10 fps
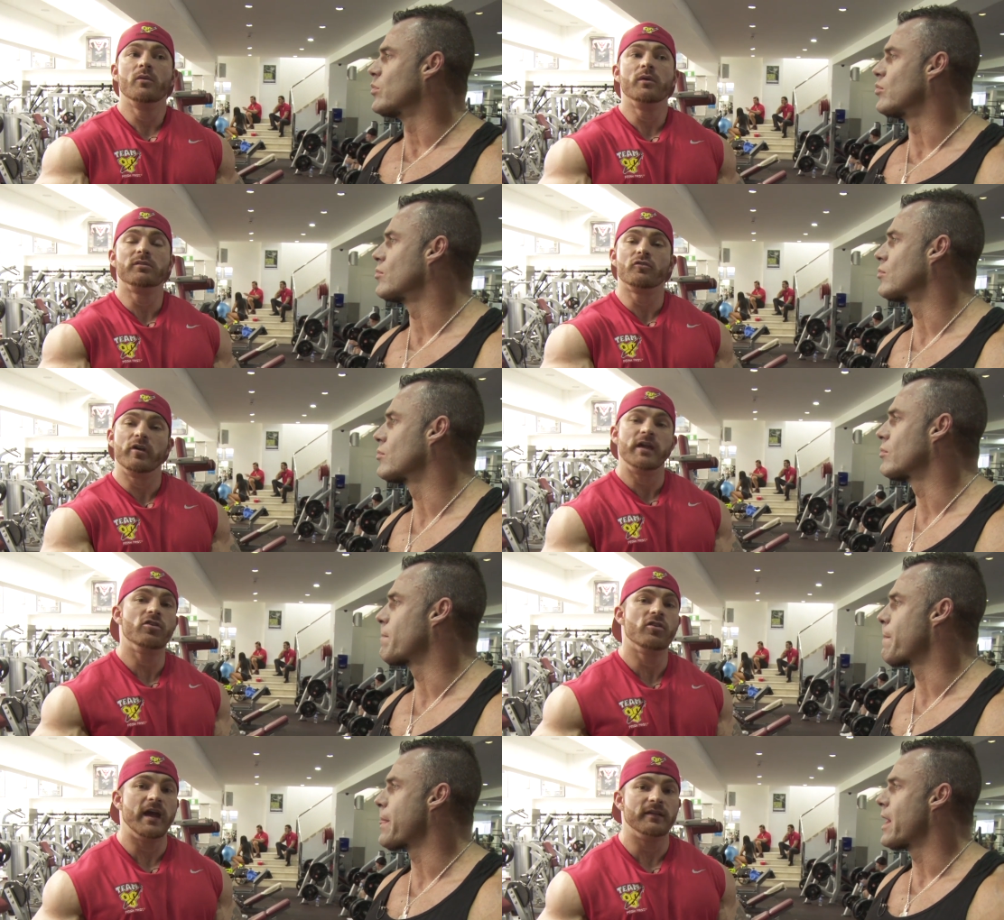Speaker 1: with great
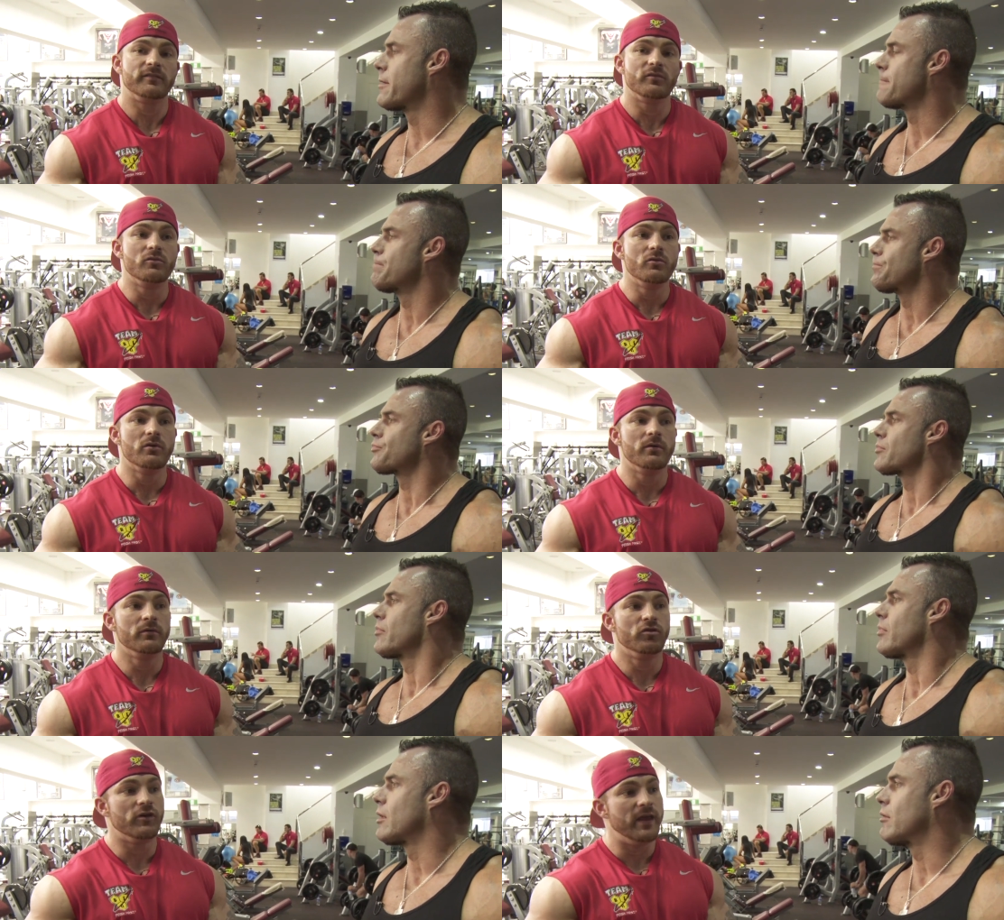chests who
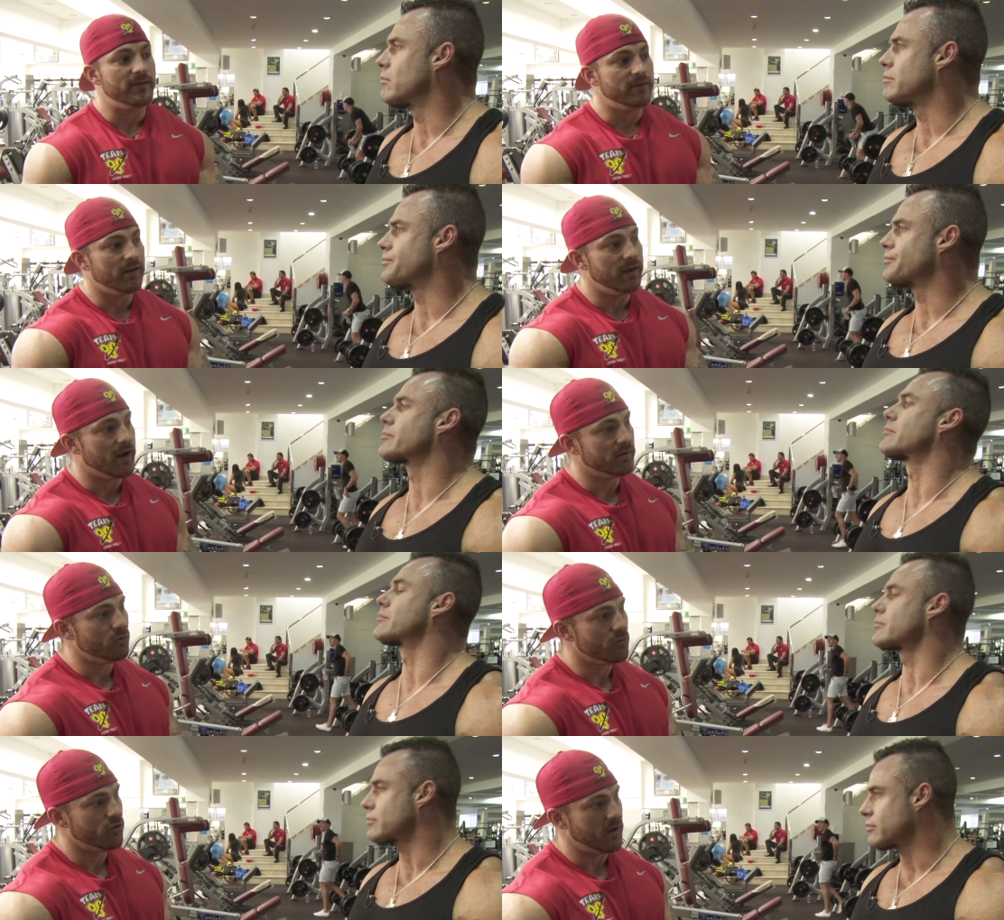genetically had
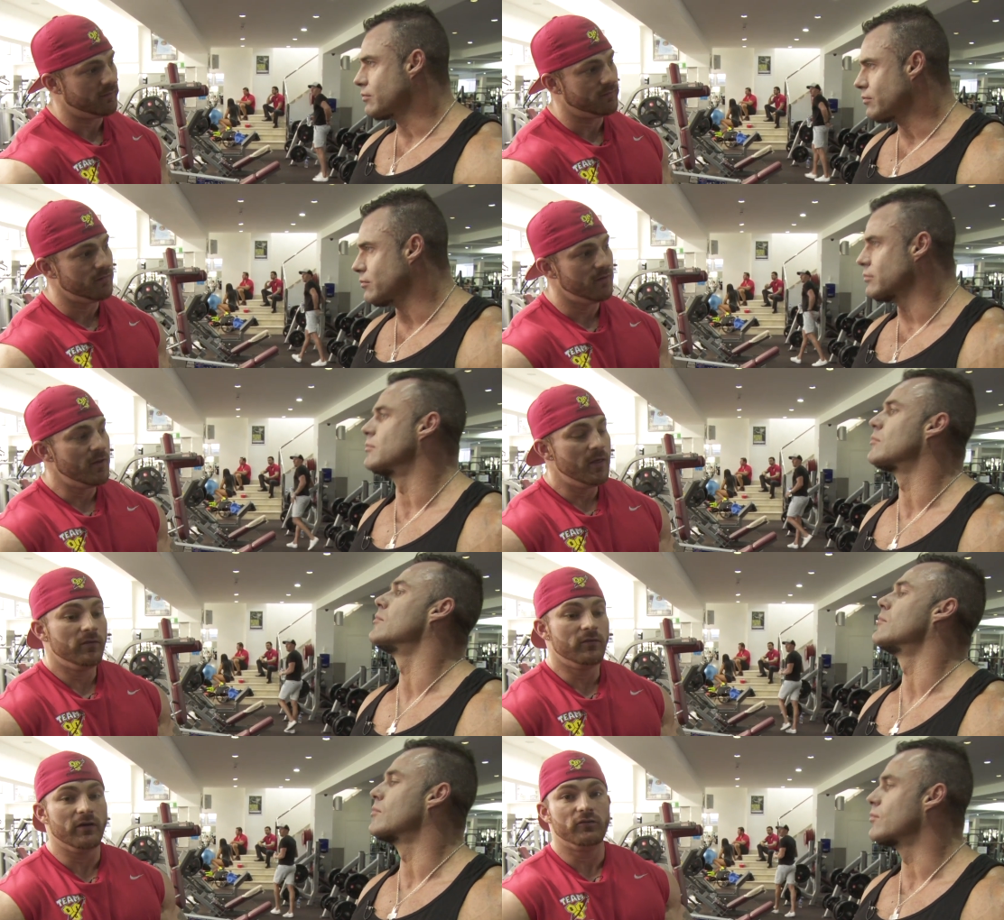no chest,
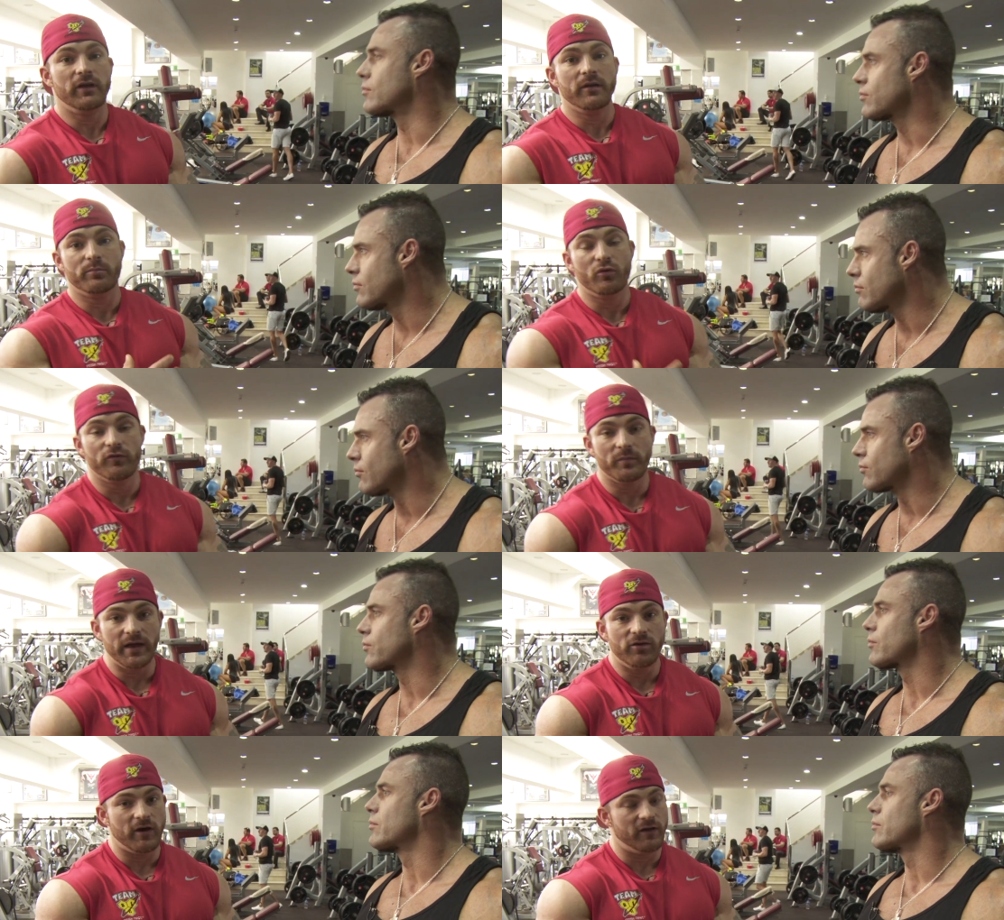to actually improve
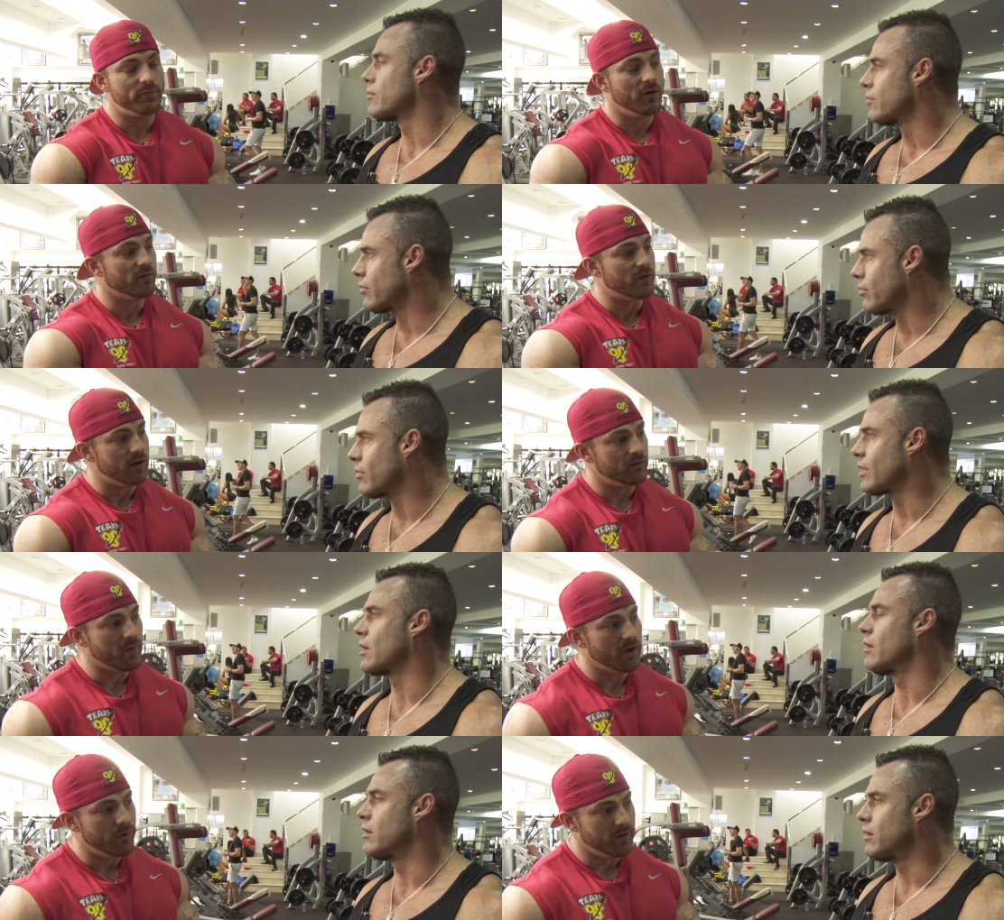my chest because that is
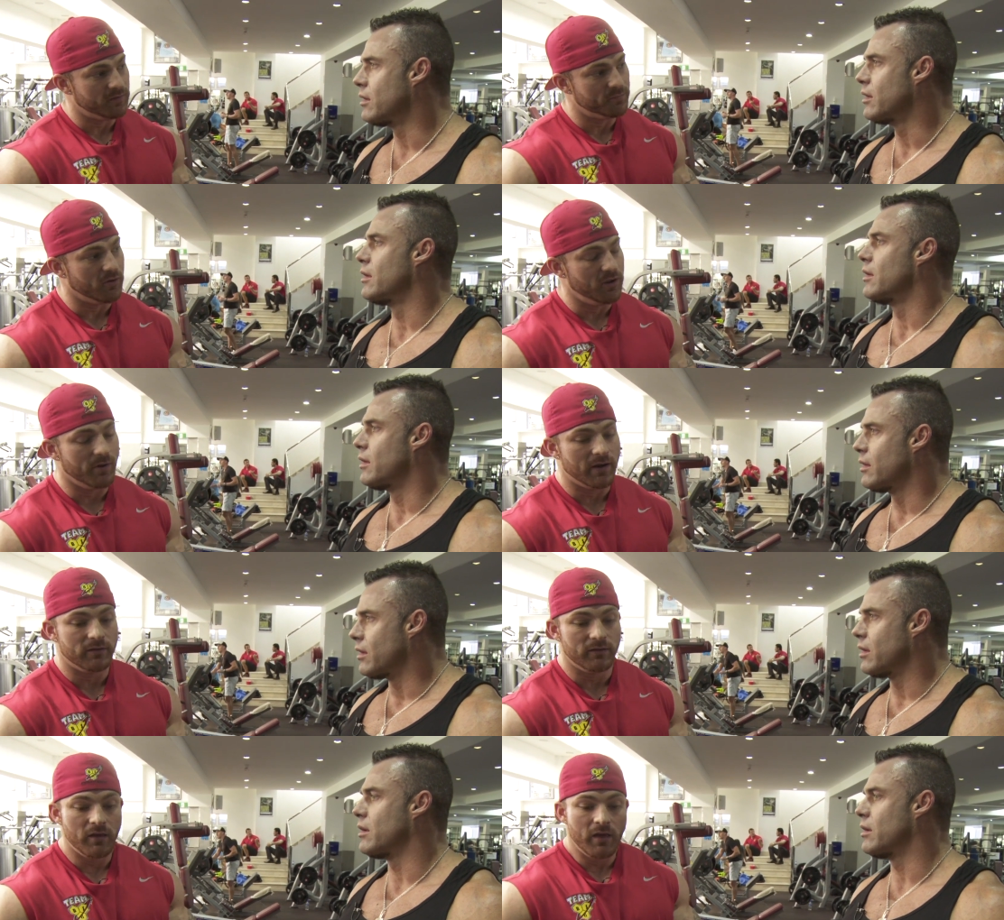my weakest body
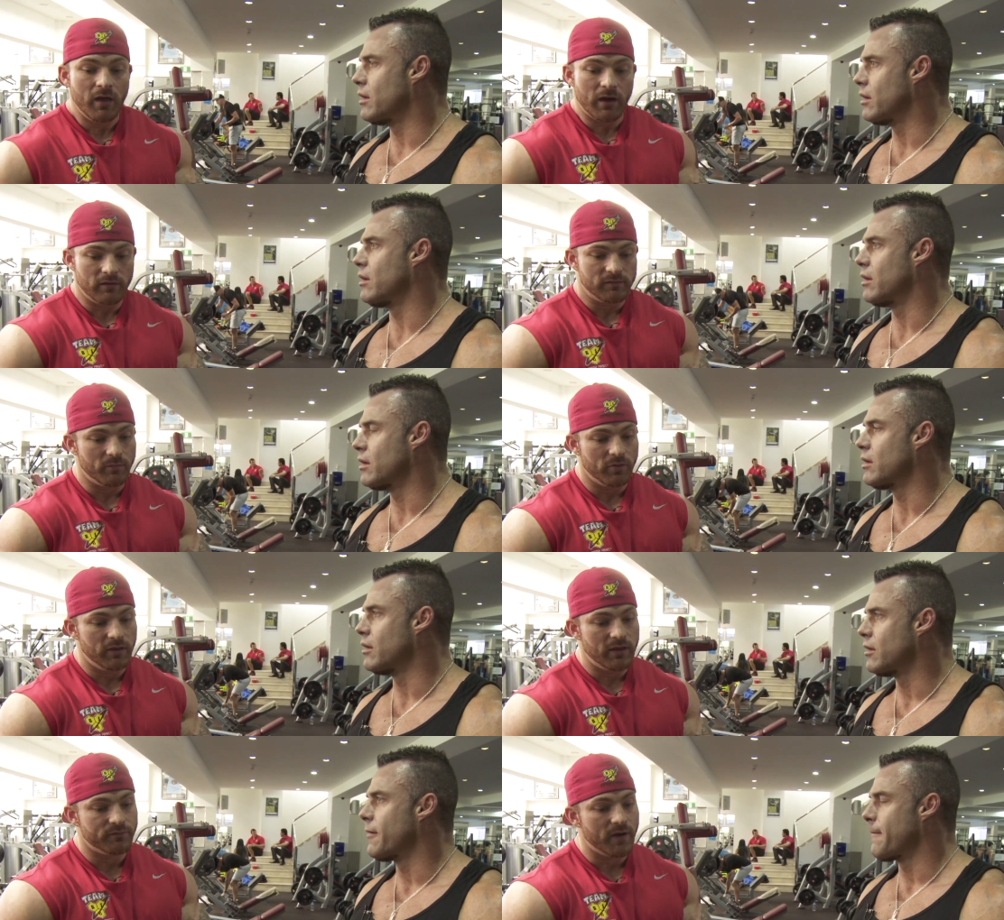part. And, and some of
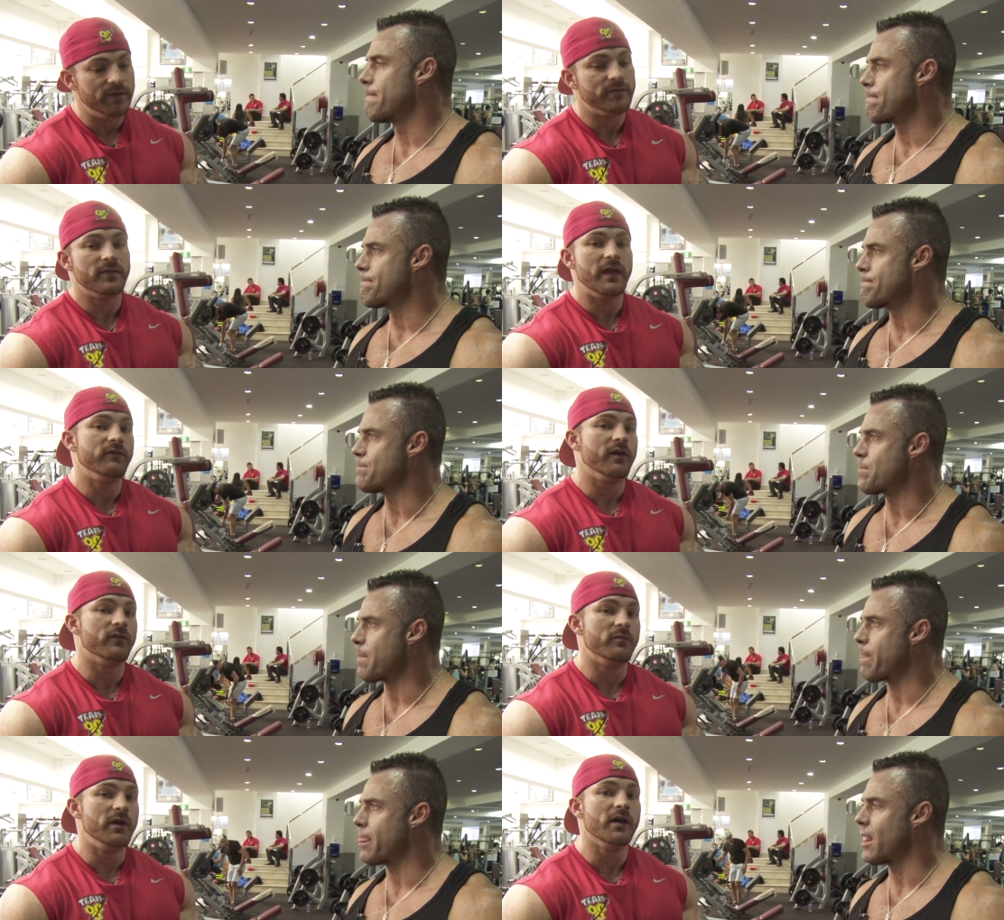the advice that they've
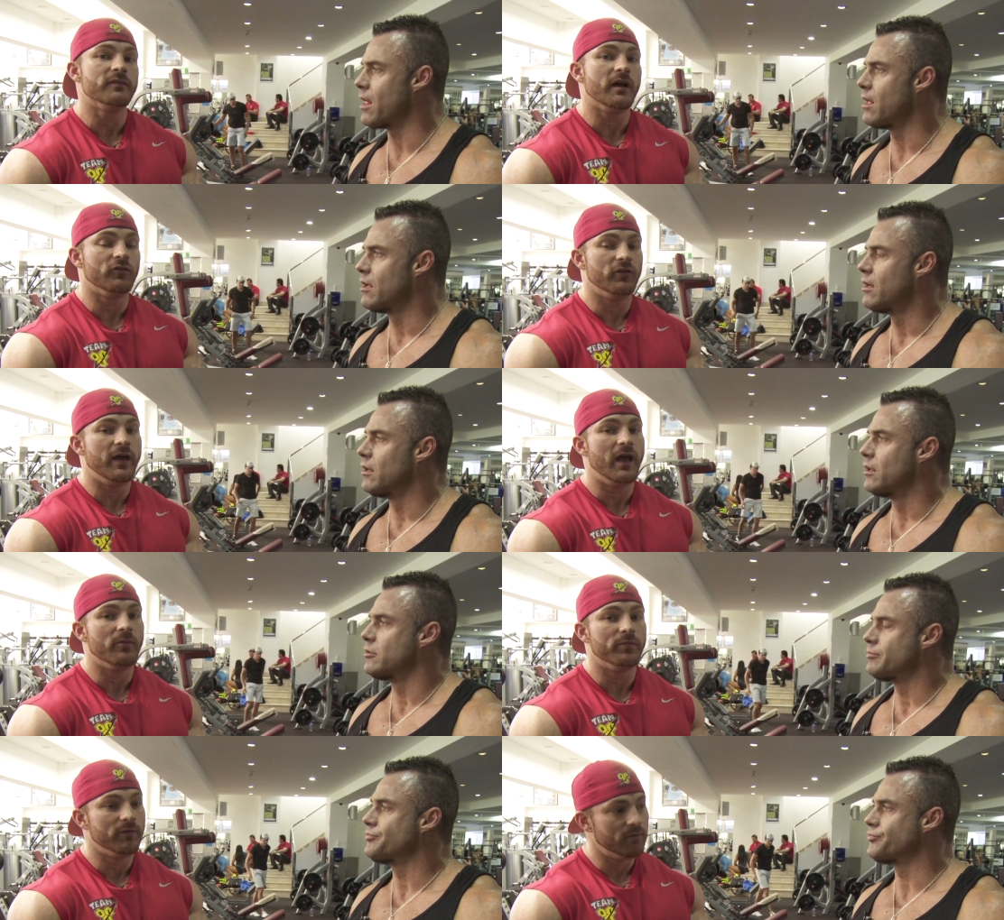given me has actually helped